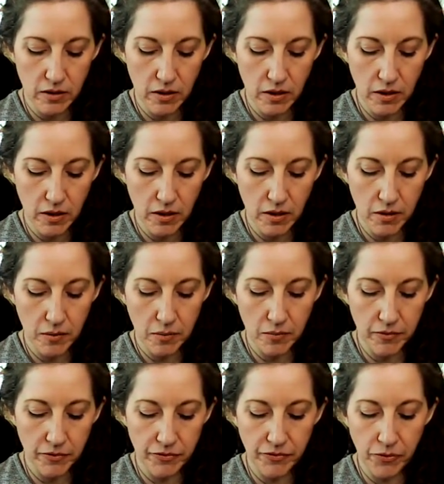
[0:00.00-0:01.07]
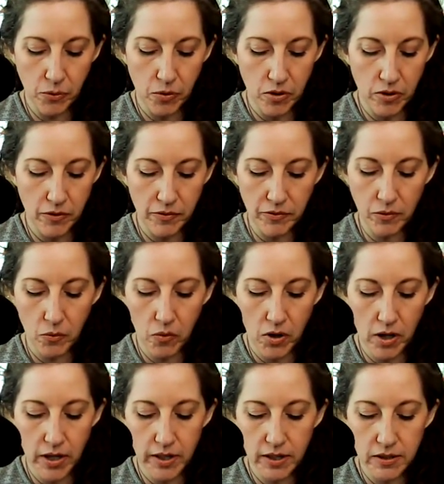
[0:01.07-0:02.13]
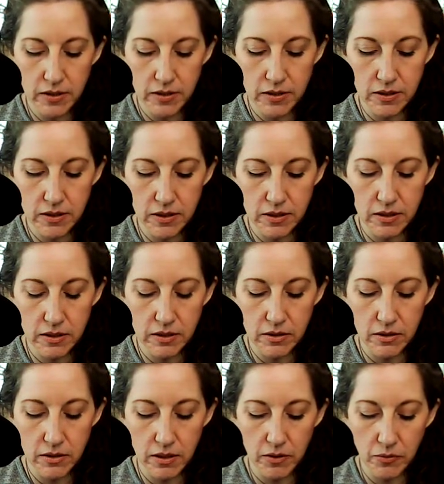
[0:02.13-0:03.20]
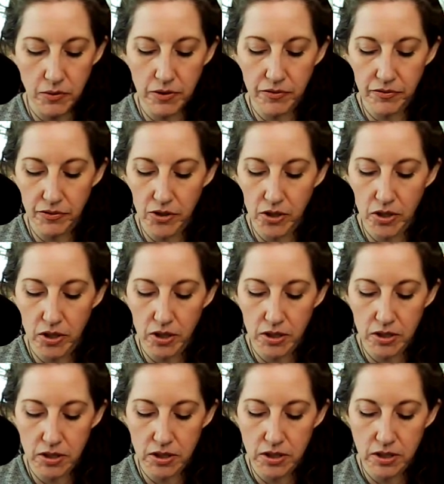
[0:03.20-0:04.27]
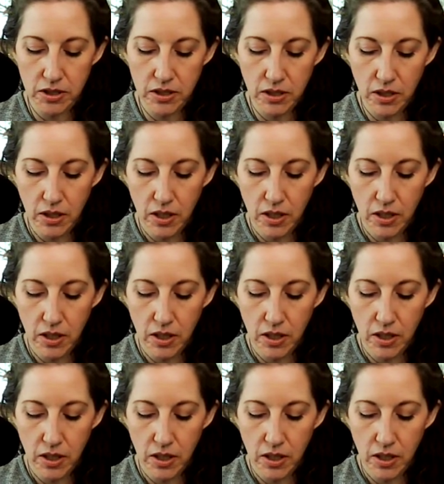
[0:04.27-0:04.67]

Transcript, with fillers: um, Four of Wands in reverse,